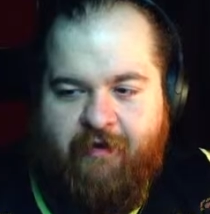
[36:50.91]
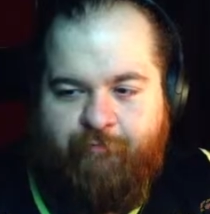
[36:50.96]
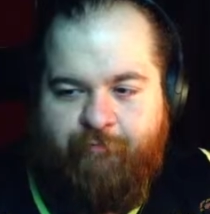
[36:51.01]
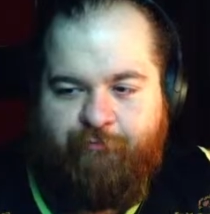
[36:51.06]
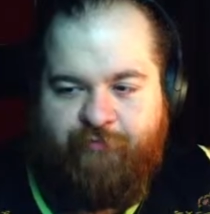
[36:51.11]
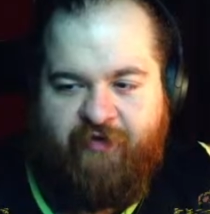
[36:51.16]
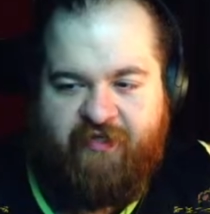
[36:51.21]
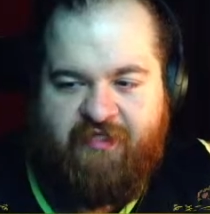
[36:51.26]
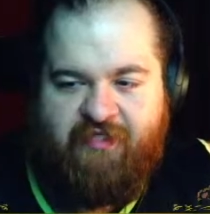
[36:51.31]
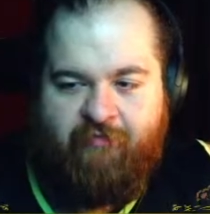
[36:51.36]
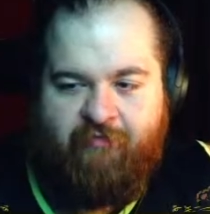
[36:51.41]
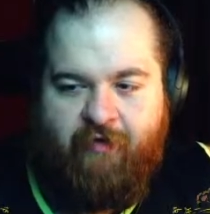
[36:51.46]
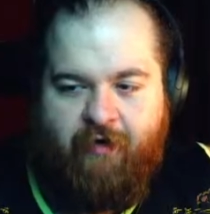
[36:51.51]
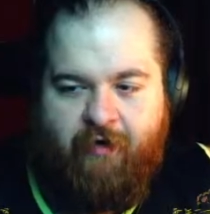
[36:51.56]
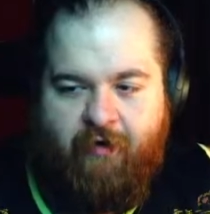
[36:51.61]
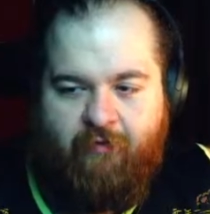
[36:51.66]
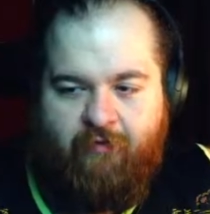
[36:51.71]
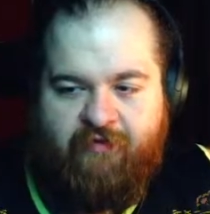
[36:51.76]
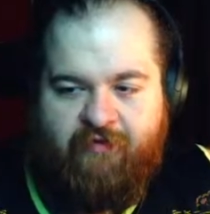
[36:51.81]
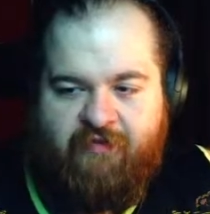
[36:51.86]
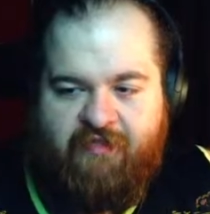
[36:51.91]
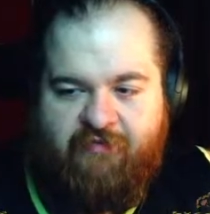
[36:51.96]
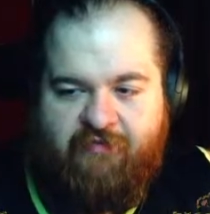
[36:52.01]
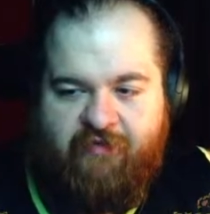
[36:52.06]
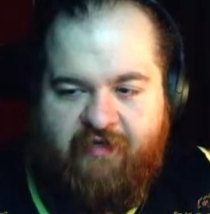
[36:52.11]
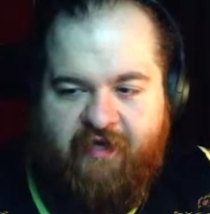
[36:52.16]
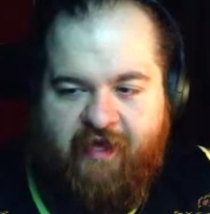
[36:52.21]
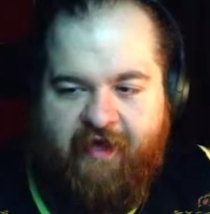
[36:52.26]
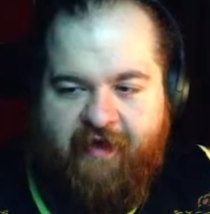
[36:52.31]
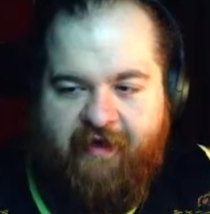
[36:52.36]
But tomorrow we'll do
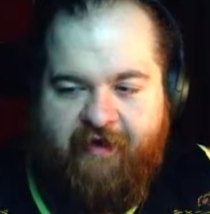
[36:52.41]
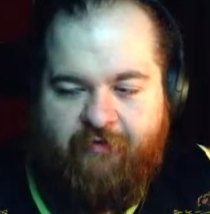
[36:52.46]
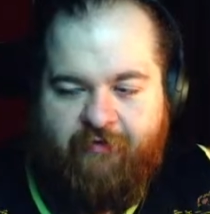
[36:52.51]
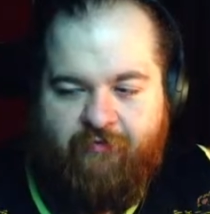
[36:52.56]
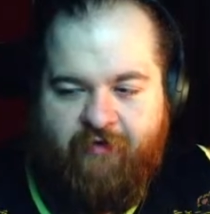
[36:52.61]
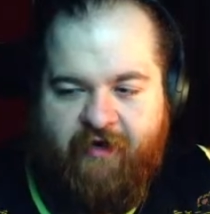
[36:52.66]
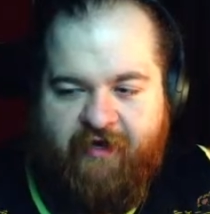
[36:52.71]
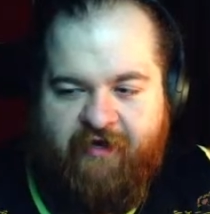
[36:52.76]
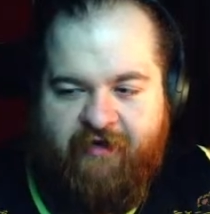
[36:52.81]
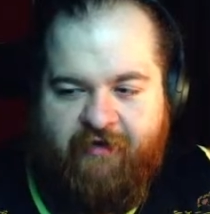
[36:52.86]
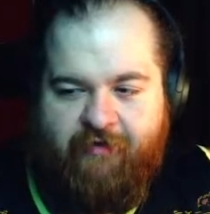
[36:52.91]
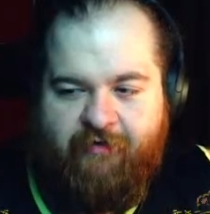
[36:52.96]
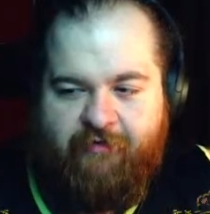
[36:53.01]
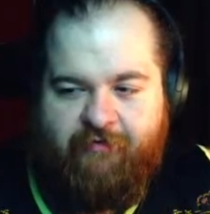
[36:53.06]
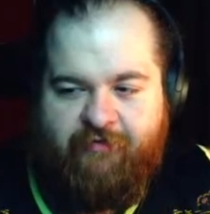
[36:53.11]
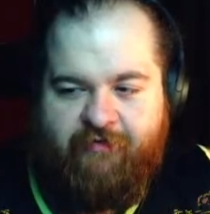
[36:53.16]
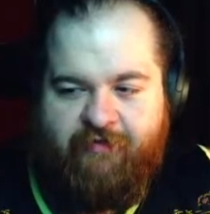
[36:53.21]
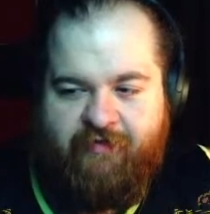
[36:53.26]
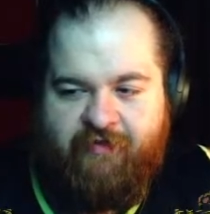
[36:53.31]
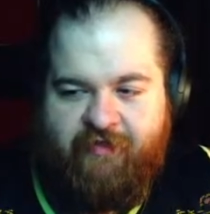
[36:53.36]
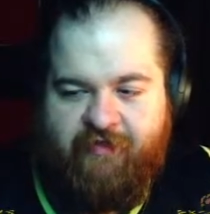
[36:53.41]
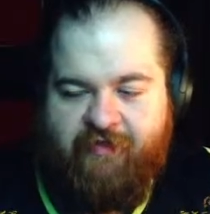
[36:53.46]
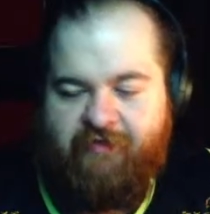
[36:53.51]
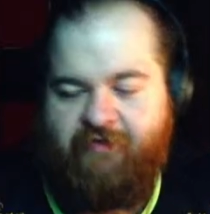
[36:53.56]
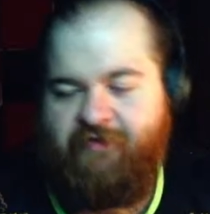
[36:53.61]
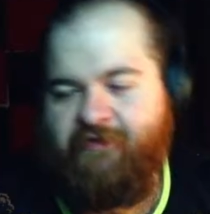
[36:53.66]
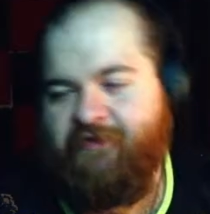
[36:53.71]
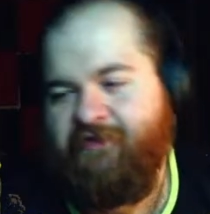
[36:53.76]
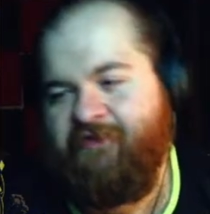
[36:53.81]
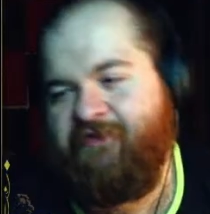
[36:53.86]
it at around, let's
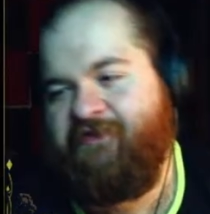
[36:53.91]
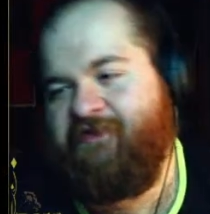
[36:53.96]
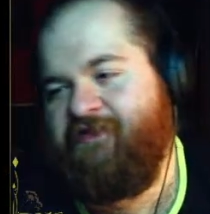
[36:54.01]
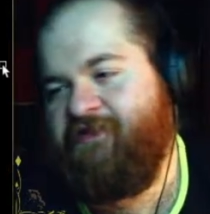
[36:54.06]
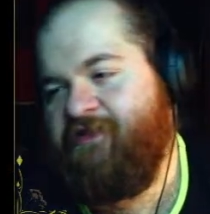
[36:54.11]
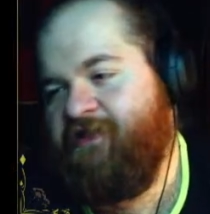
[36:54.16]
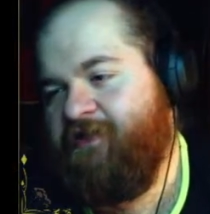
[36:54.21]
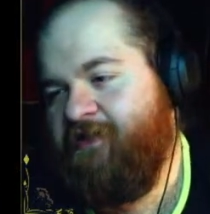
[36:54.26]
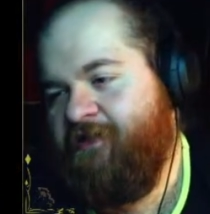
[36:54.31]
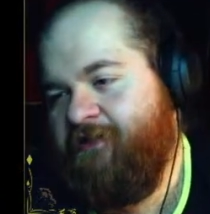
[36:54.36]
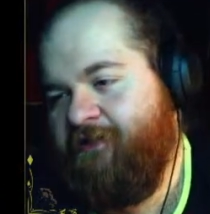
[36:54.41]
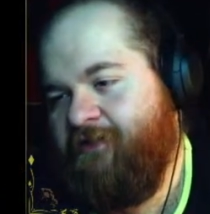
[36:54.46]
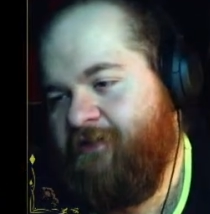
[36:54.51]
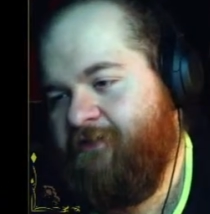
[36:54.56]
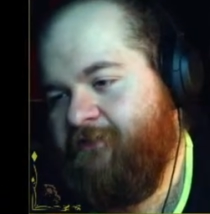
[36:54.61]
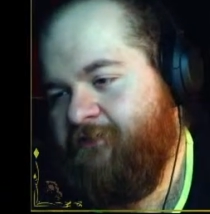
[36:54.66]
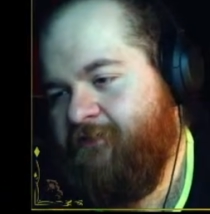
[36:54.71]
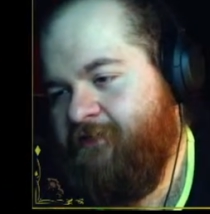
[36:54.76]
see here.